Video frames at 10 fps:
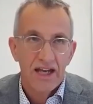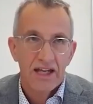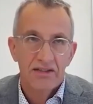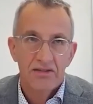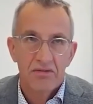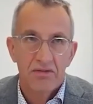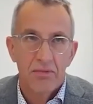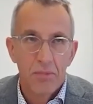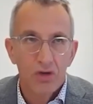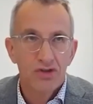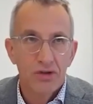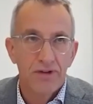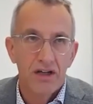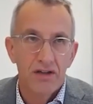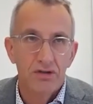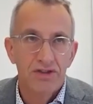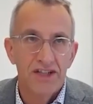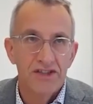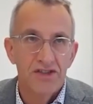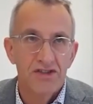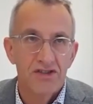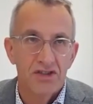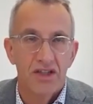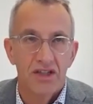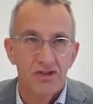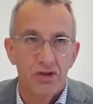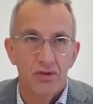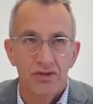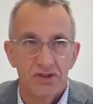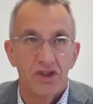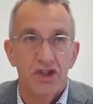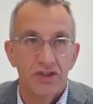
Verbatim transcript: And most of our locations, uh, so the,